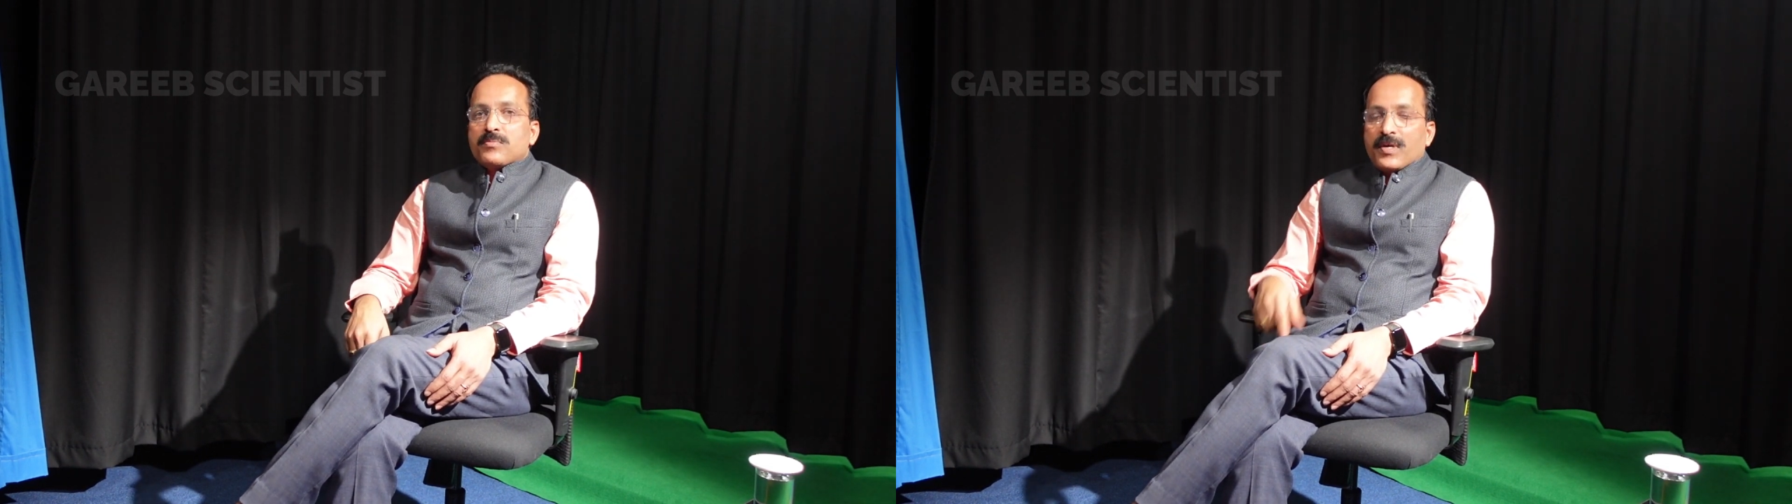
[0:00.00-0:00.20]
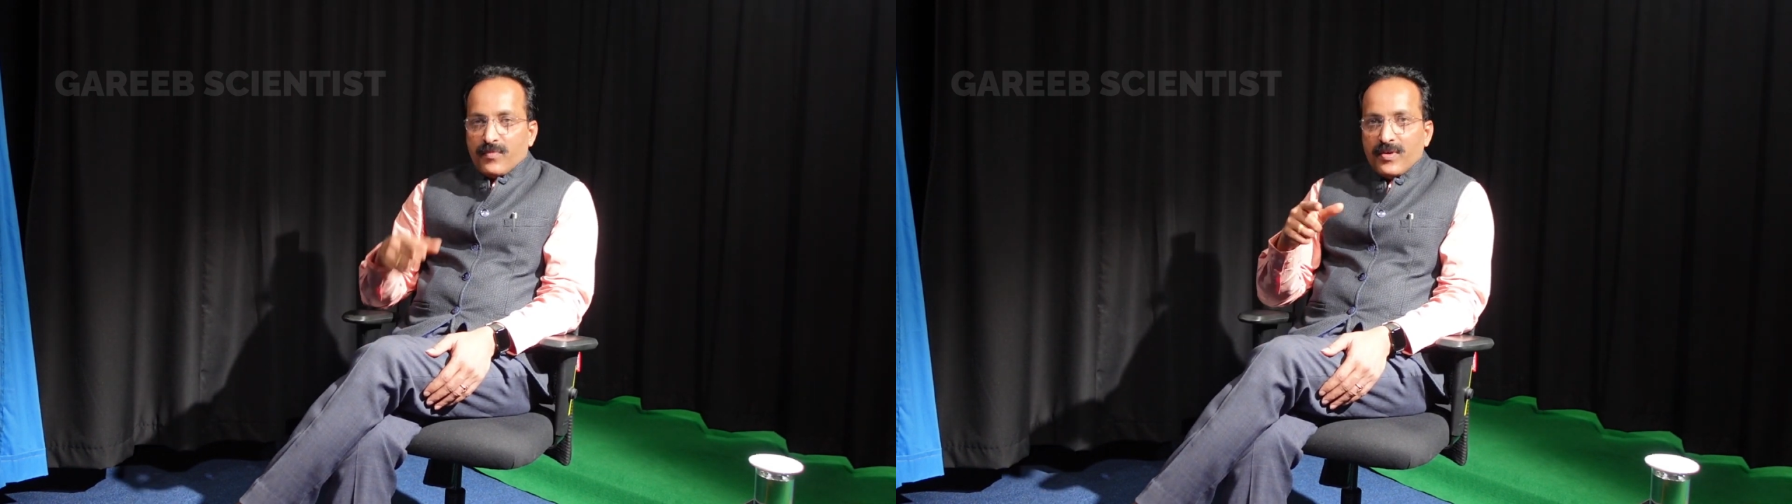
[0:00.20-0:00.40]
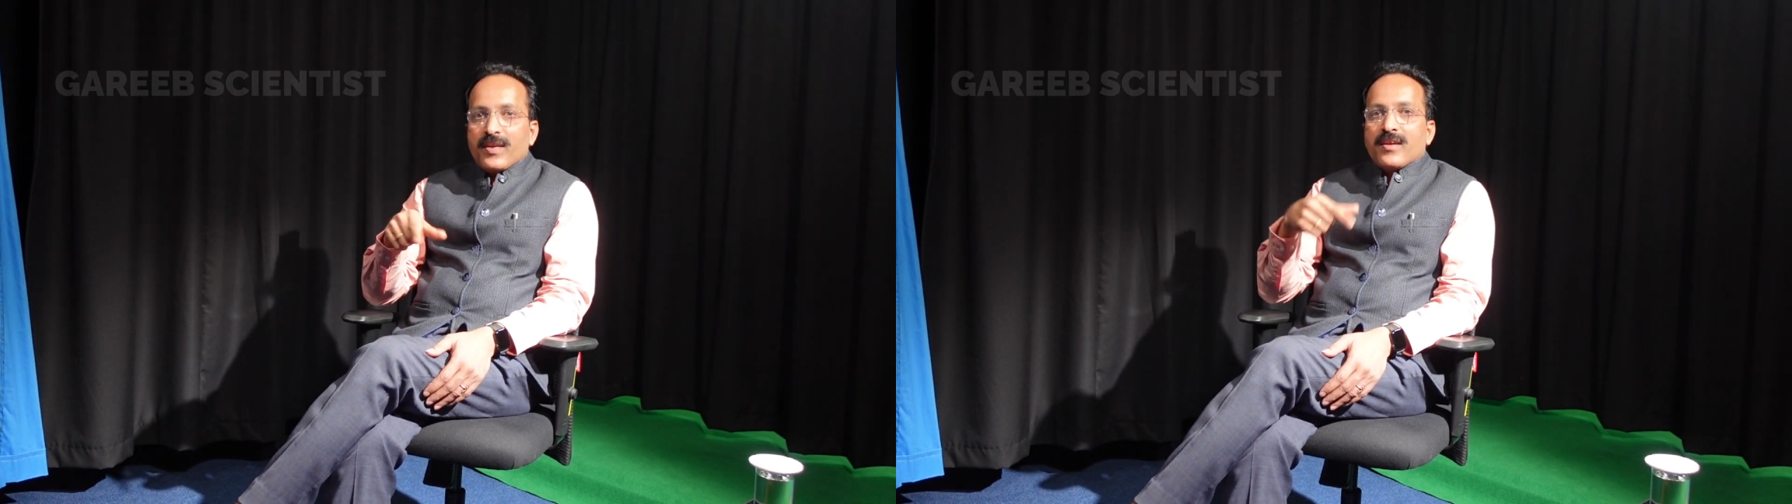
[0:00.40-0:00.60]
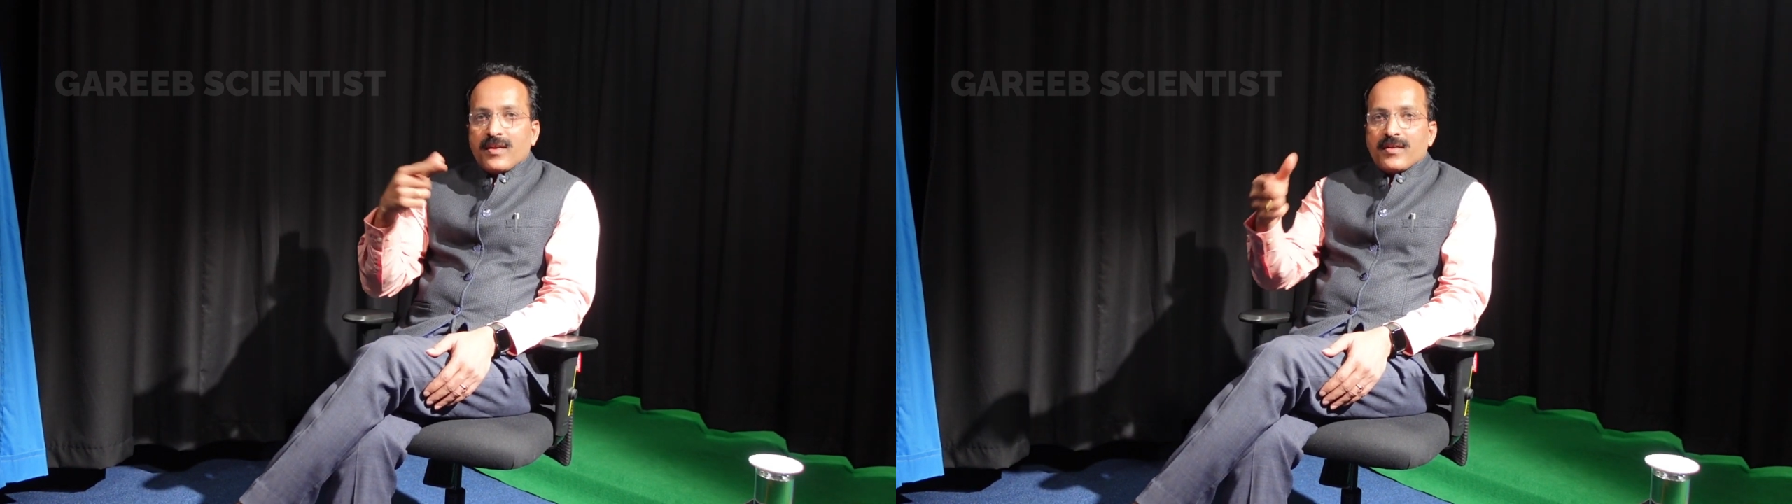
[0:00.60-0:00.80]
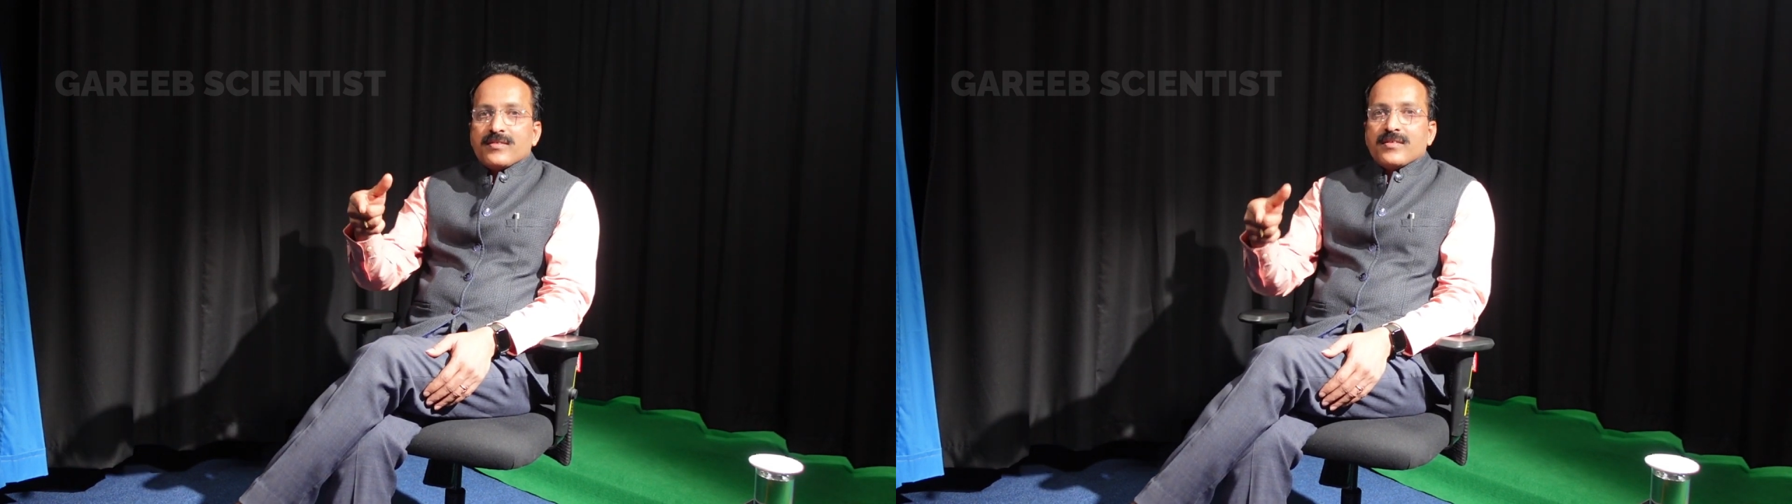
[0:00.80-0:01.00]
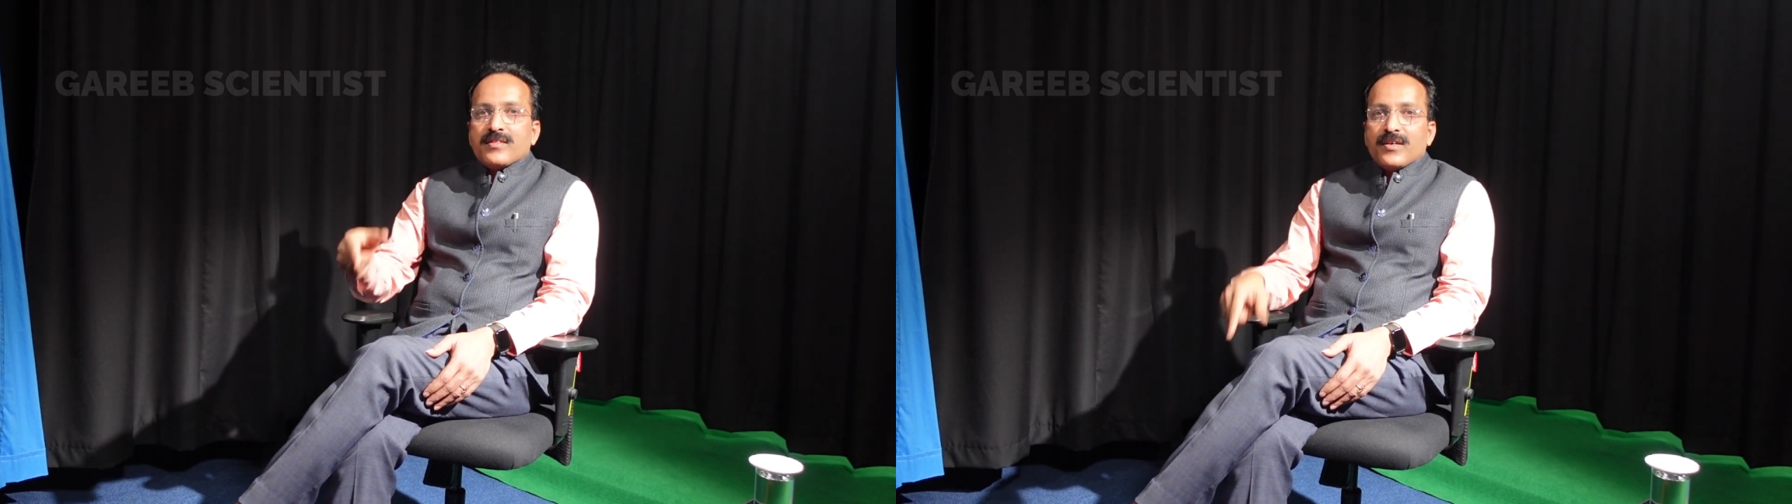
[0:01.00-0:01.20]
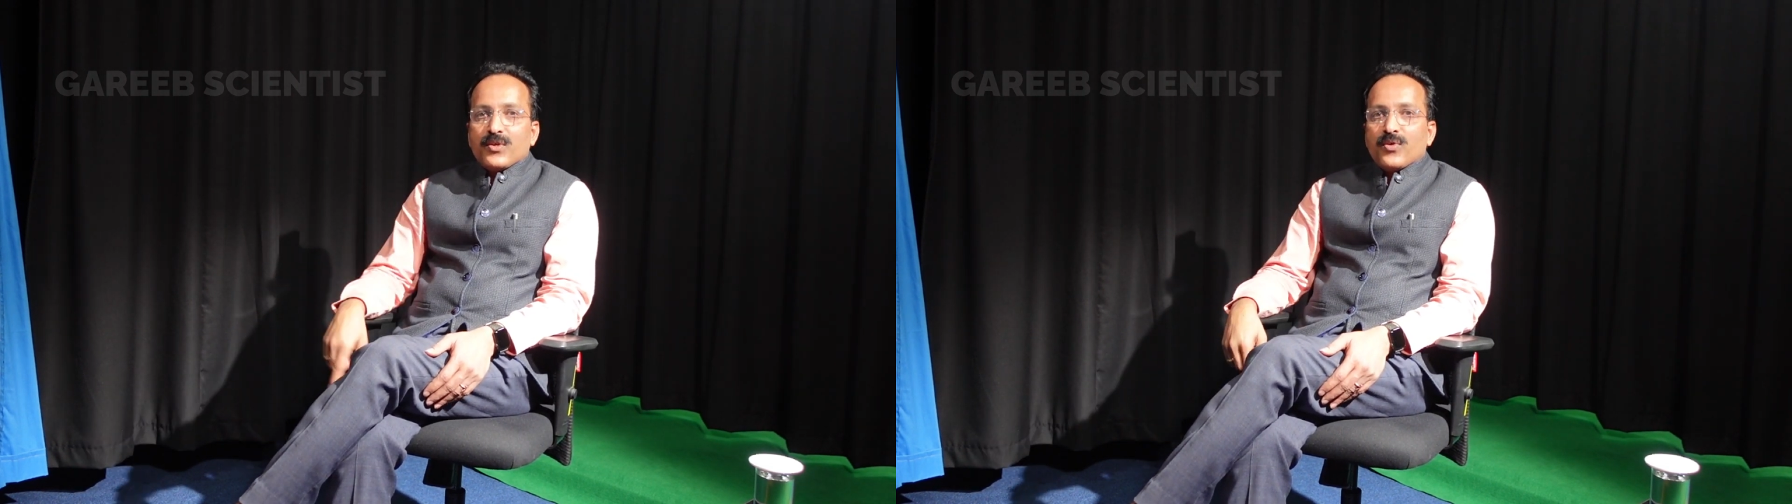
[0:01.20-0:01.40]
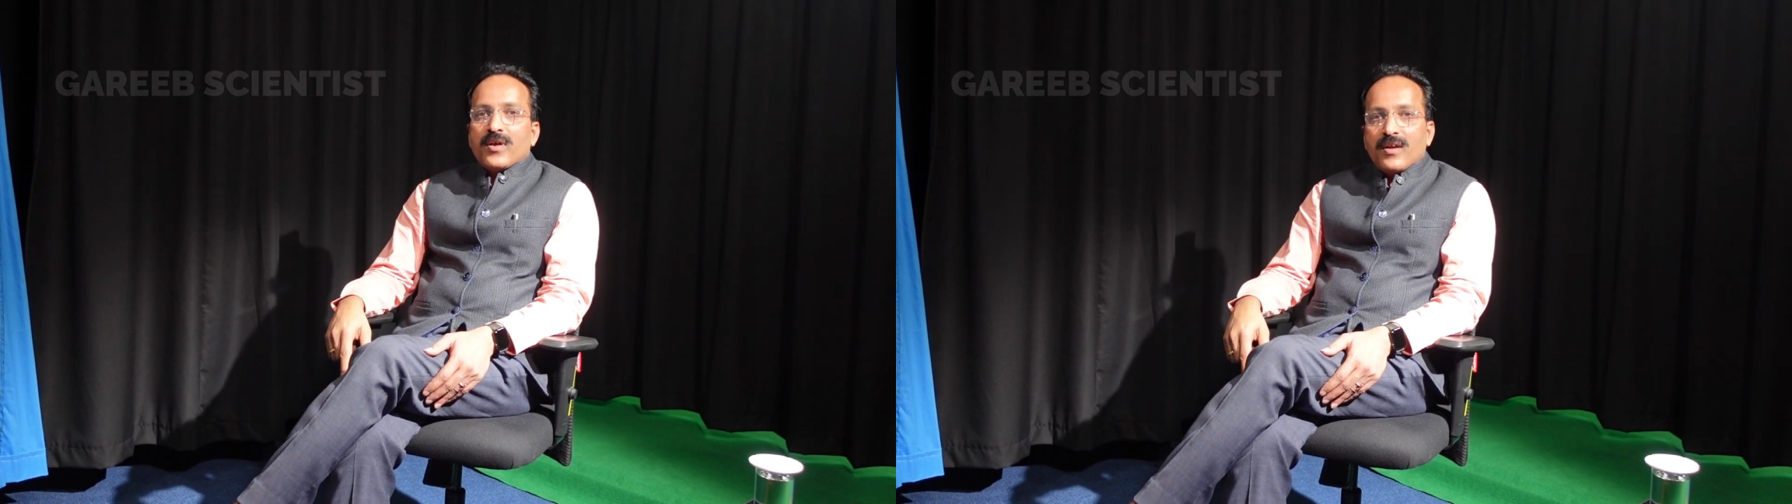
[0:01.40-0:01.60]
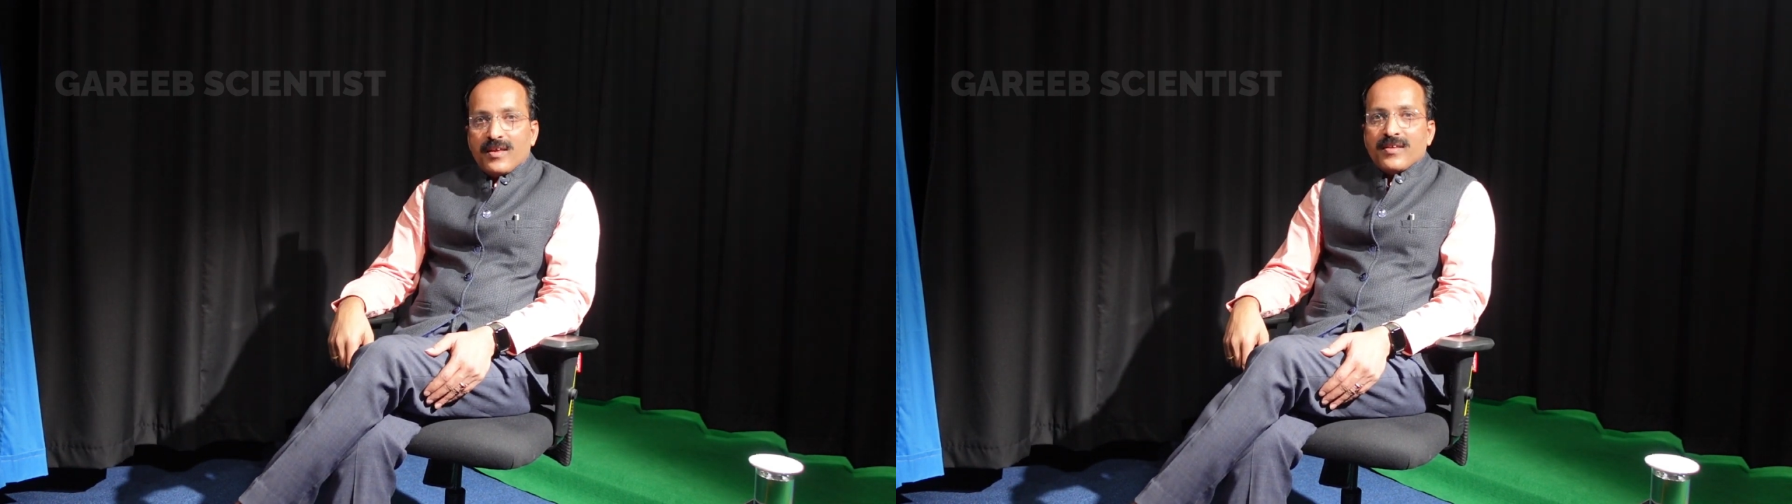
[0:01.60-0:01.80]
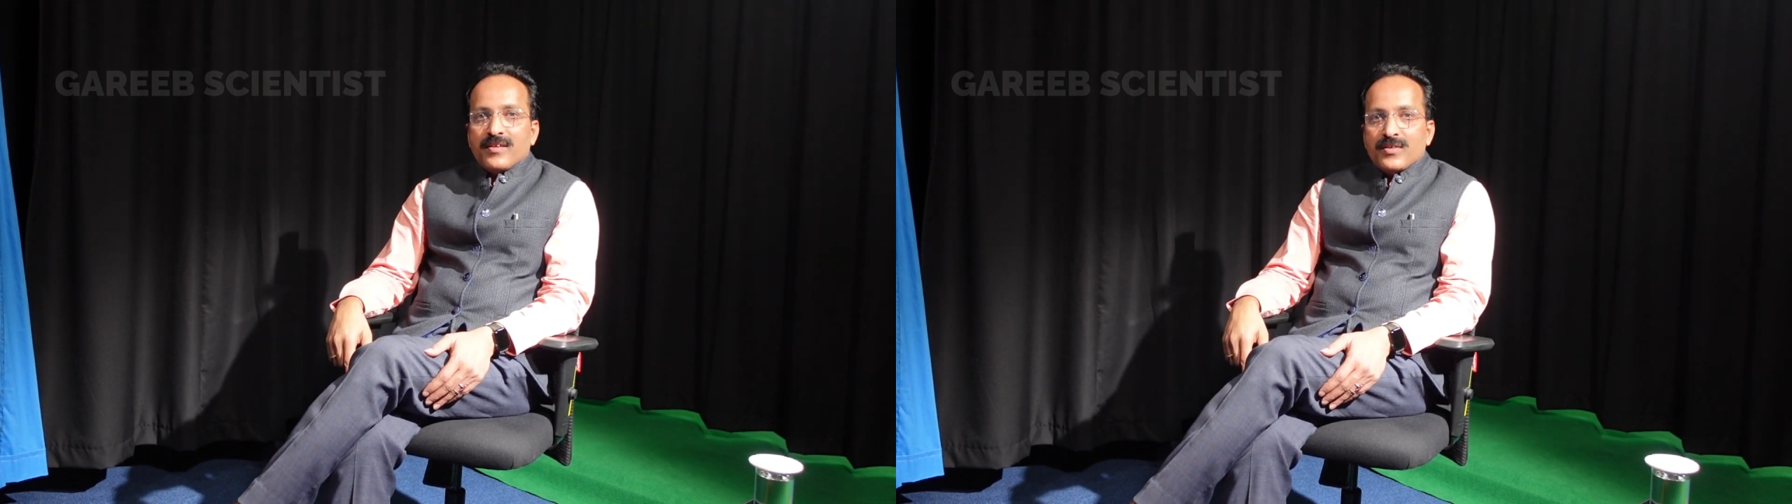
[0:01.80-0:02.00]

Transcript: But we are interacting C-32 early